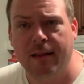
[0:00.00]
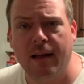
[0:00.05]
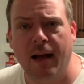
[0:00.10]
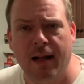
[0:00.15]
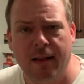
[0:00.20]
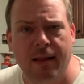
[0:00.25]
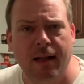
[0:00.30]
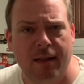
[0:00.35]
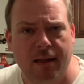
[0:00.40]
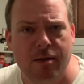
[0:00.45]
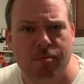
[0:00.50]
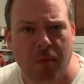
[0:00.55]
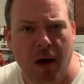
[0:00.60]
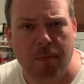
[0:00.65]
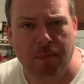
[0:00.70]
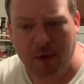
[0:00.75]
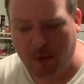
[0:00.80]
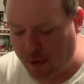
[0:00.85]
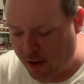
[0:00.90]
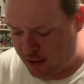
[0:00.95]
I think this might
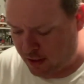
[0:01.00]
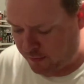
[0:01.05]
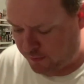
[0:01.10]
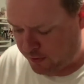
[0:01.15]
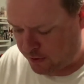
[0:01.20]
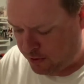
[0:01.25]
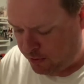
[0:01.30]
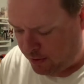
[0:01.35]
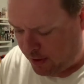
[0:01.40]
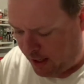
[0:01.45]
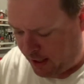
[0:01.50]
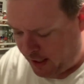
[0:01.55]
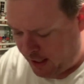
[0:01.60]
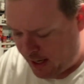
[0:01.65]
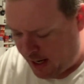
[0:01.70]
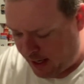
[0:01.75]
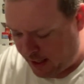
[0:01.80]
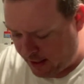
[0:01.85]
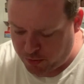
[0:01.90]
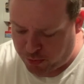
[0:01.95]
be worth it for
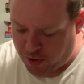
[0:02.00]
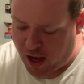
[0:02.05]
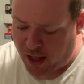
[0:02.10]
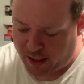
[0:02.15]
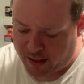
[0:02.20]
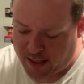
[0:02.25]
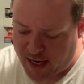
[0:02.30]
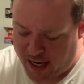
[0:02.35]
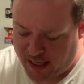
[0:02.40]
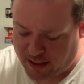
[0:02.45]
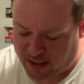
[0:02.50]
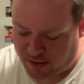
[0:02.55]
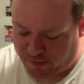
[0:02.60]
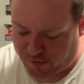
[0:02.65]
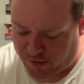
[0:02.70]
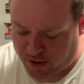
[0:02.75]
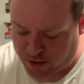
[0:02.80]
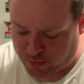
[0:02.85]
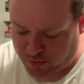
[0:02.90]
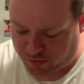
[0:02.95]
$2.99. Probably taste it
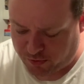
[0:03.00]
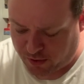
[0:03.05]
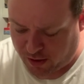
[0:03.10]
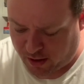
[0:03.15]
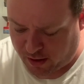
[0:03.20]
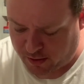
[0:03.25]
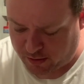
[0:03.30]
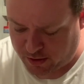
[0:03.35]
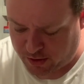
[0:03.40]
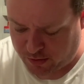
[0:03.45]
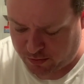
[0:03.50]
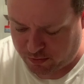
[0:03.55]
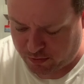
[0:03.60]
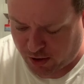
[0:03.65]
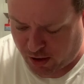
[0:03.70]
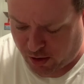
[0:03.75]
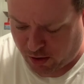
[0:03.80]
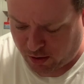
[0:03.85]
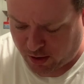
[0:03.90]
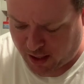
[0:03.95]
first before I'll...
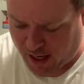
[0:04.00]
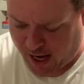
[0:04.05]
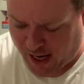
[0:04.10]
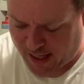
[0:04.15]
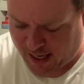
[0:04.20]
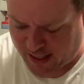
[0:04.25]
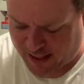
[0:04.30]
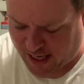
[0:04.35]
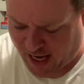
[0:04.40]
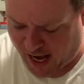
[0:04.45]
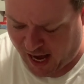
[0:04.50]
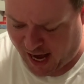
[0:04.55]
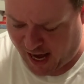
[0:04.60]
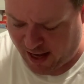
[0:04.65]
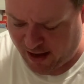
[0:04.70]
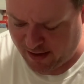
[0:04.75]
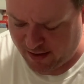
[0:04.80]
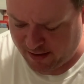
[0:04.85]
Oh, God, that's hot.